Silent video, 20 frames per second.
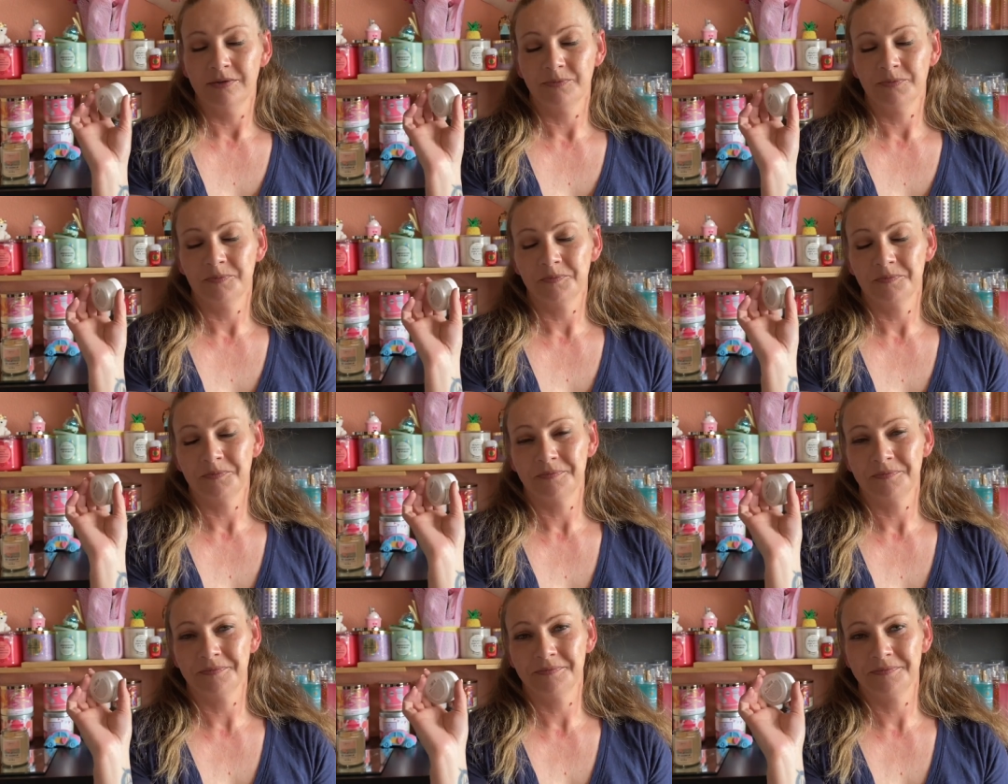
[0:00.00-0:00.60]
You
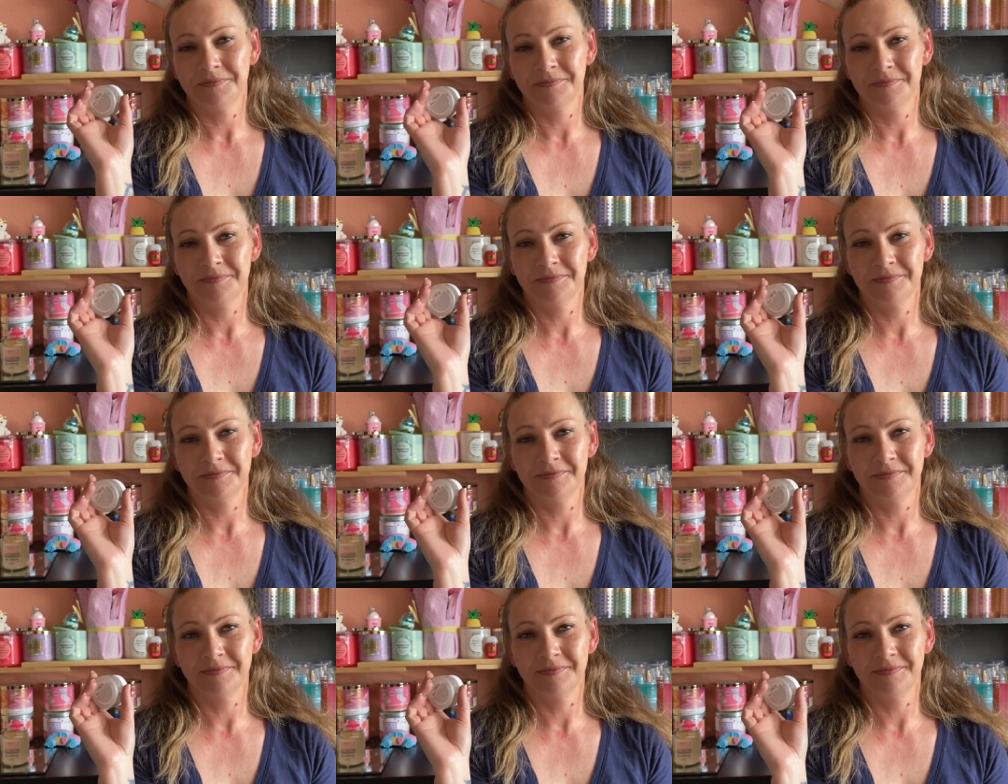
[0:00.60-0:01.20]
want me to read
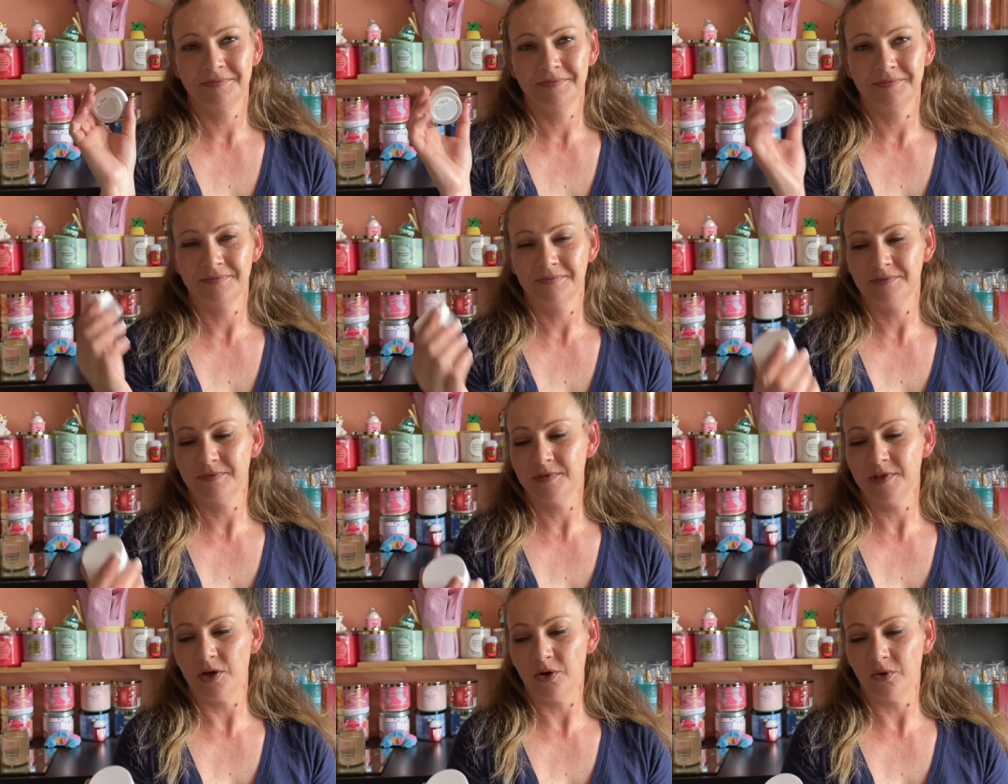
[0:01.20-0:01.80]
it?
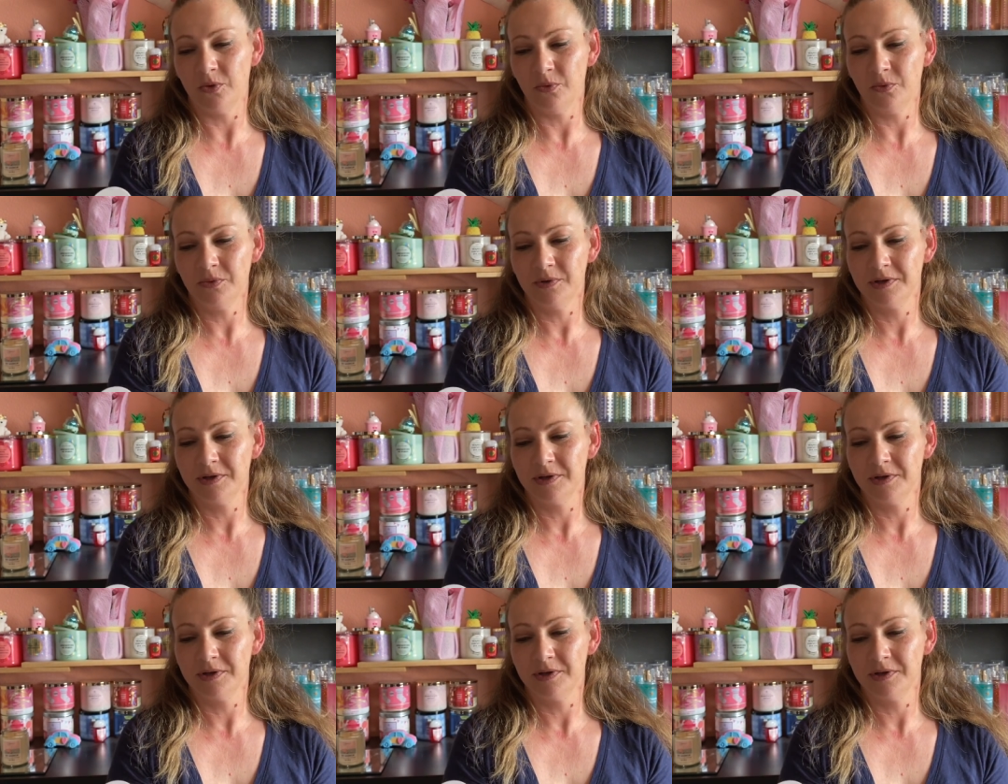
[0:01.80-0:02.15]
No.